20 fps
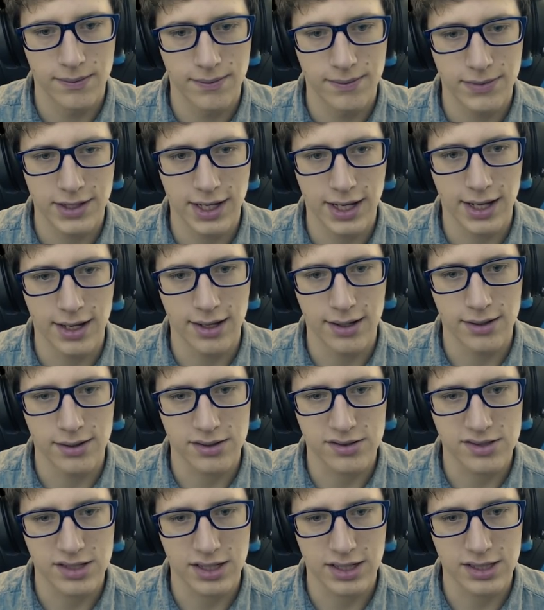Yeah,
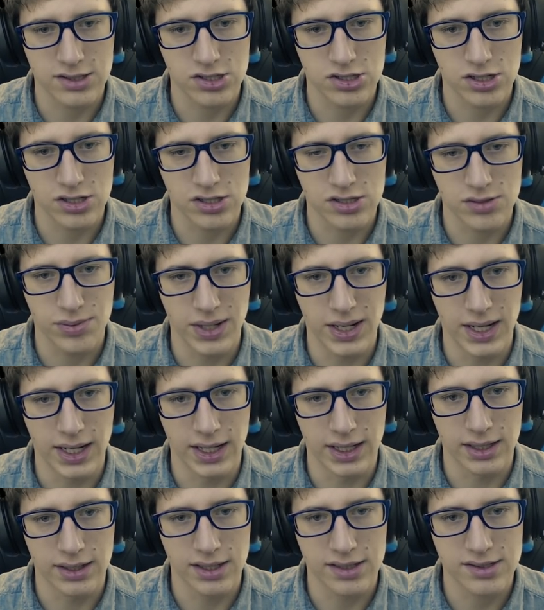looks like it's just
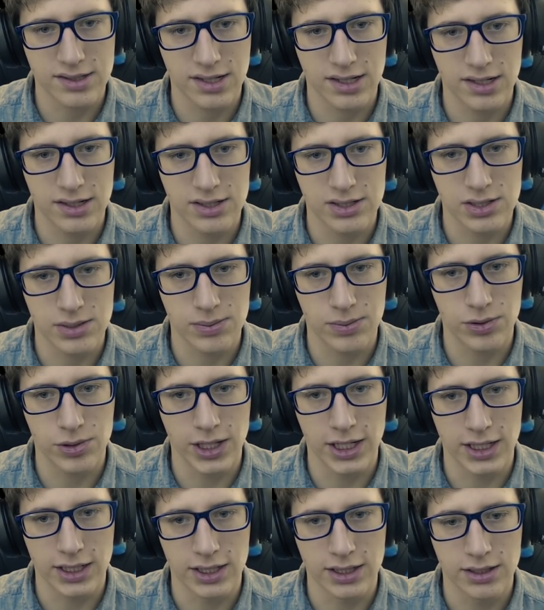spinning. That's kind of
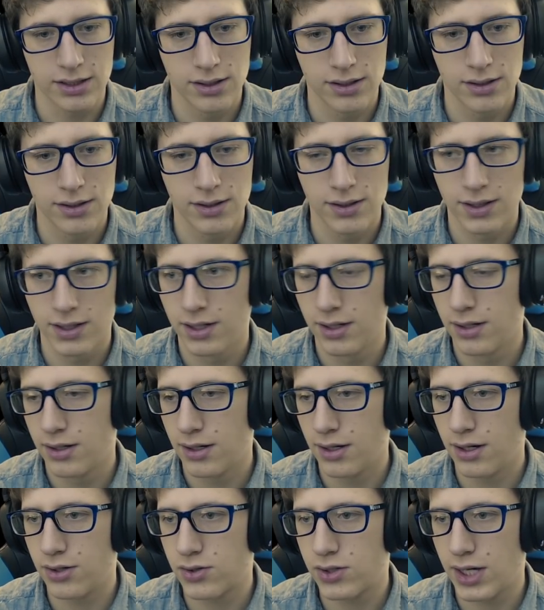disappointing.
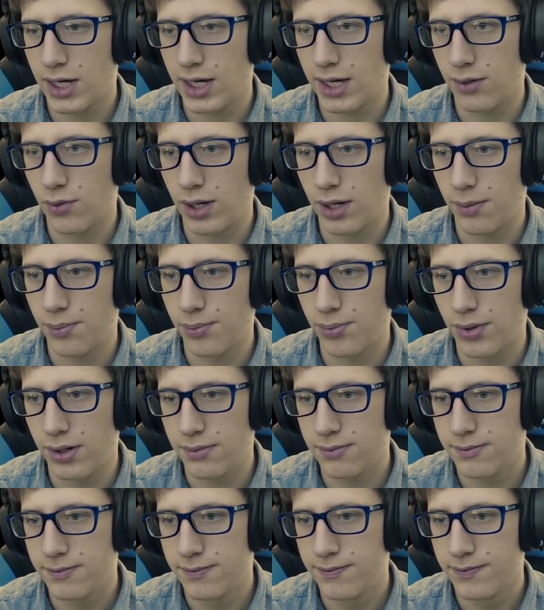Okay, wait, but
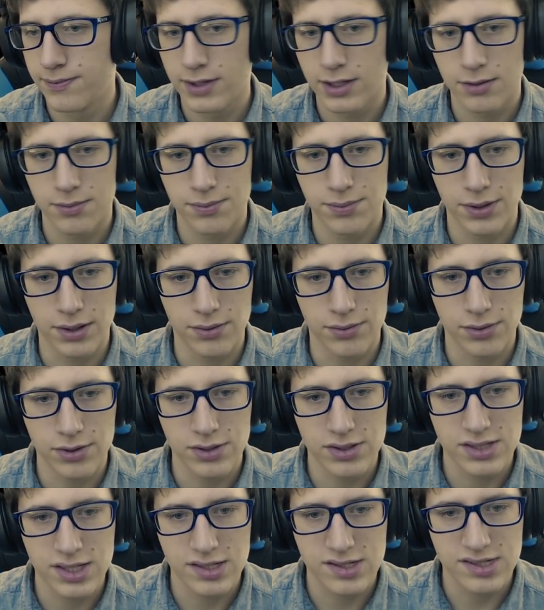where's
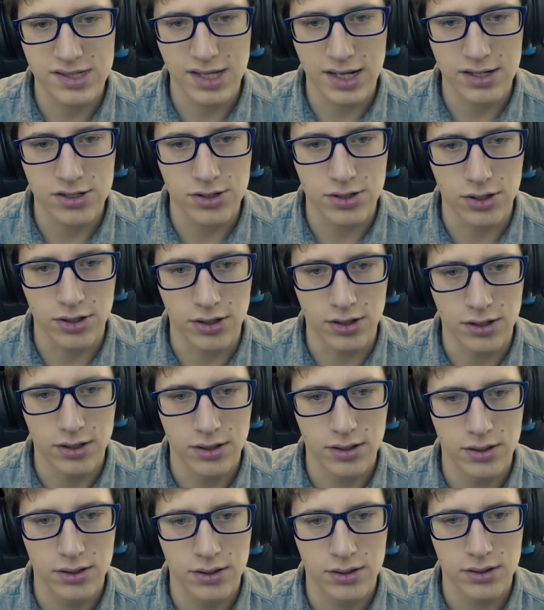the center?
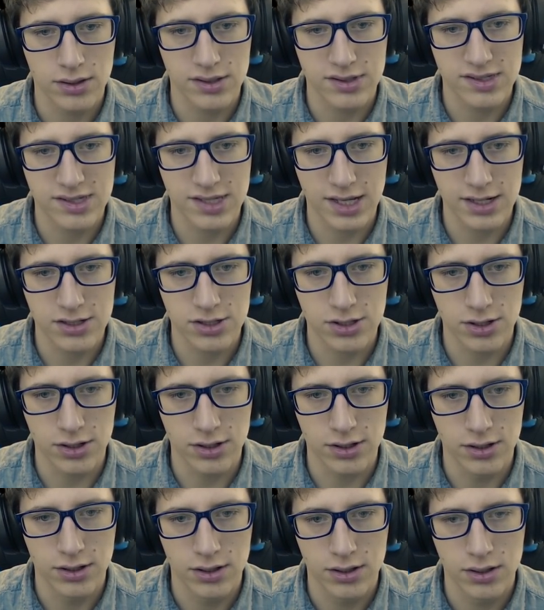Center.
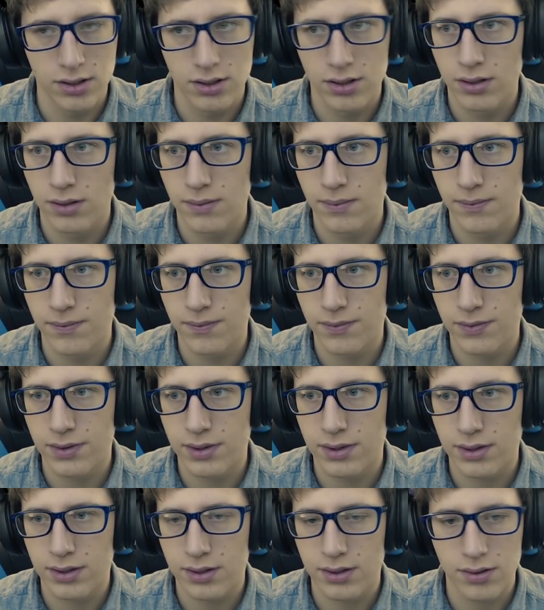
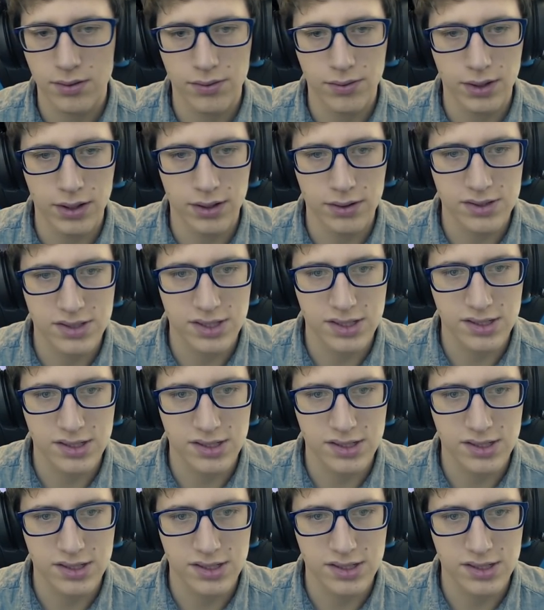Where's the